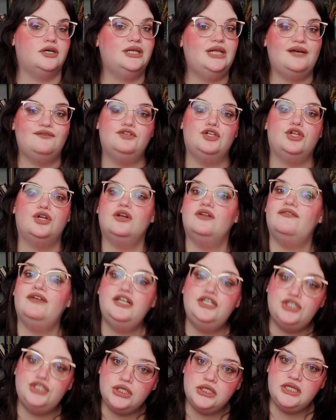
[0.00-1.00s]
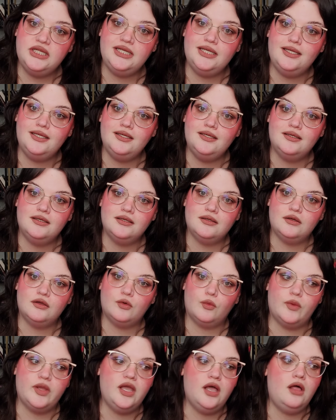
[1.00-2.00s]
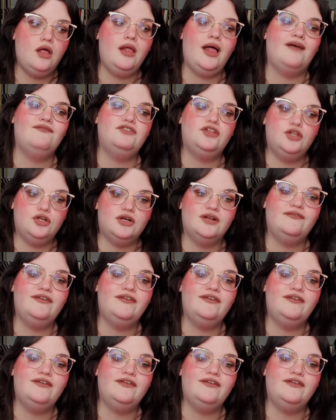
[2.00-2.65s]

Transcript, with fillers: gonna have to learn eventually. We all have to learn